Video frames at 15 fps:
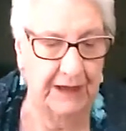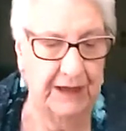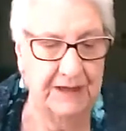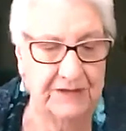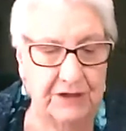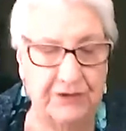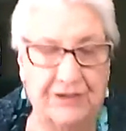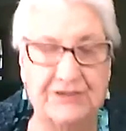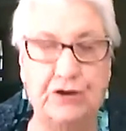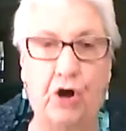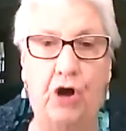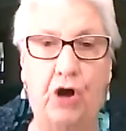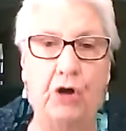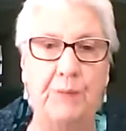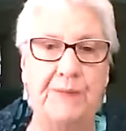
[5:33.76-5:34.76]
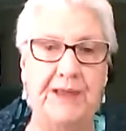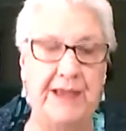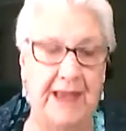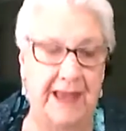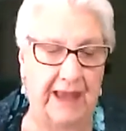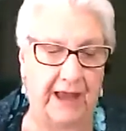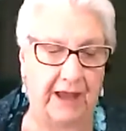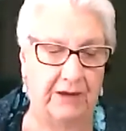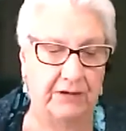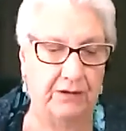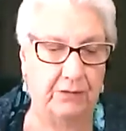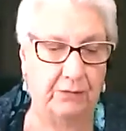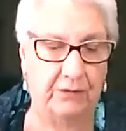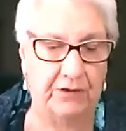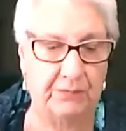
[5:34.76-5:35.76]
So this all began
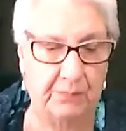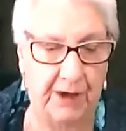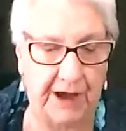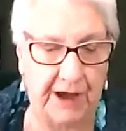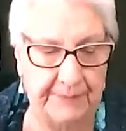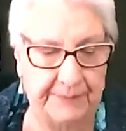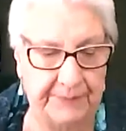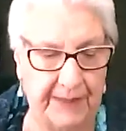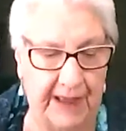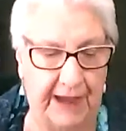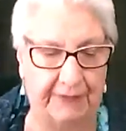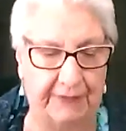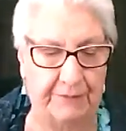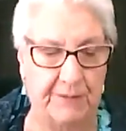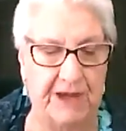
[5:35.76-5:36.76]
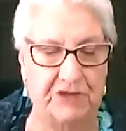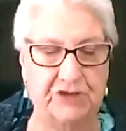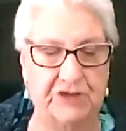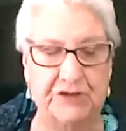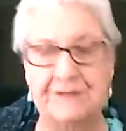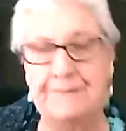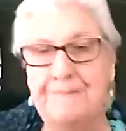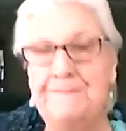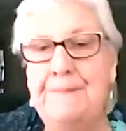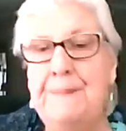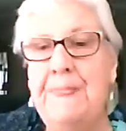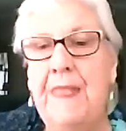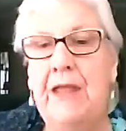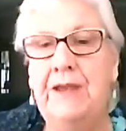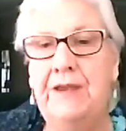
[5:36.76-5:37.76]
with my affirmations.
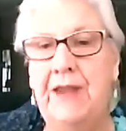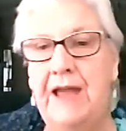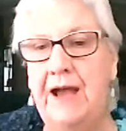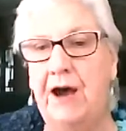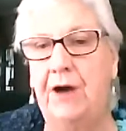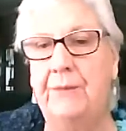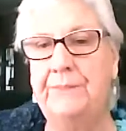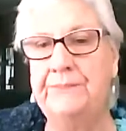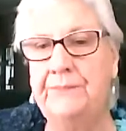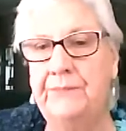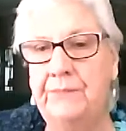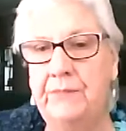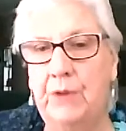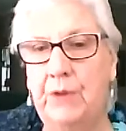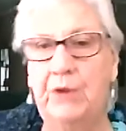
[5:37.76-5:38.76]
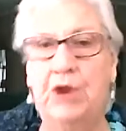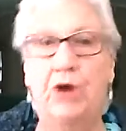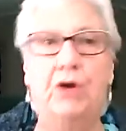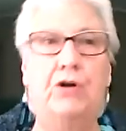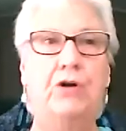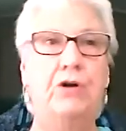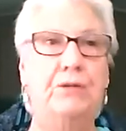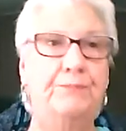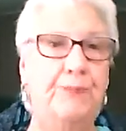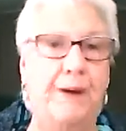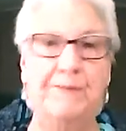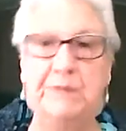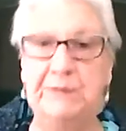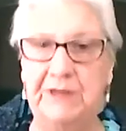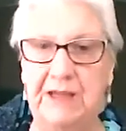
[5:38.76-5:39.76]
Now, we all
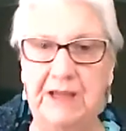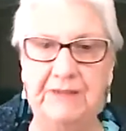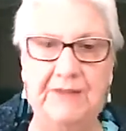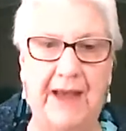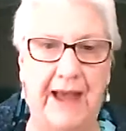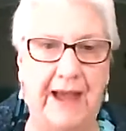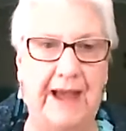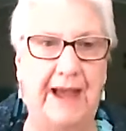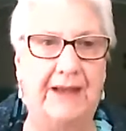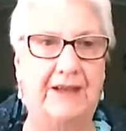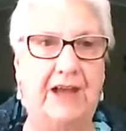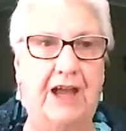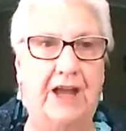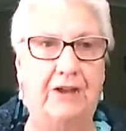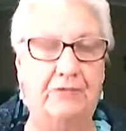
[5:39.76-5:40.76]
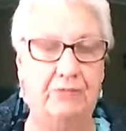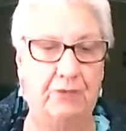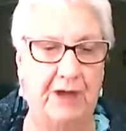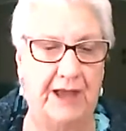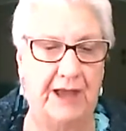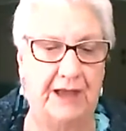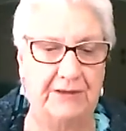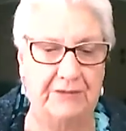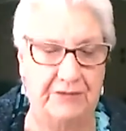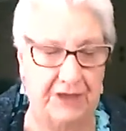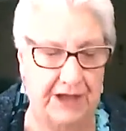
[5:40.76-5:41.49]
probably have had and read